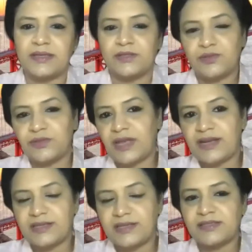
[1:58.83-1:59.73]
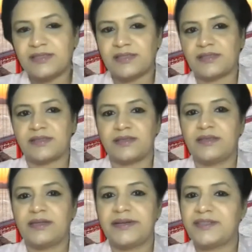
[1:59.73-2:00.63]
So that is
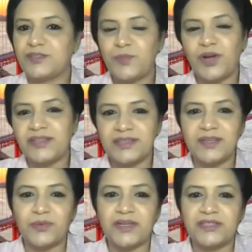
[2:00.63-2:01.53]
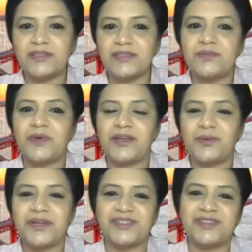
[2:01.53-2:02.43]
small 3 questions in one
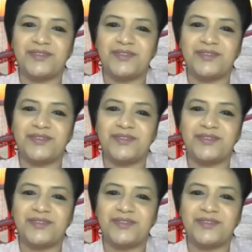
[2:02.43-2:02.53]
question.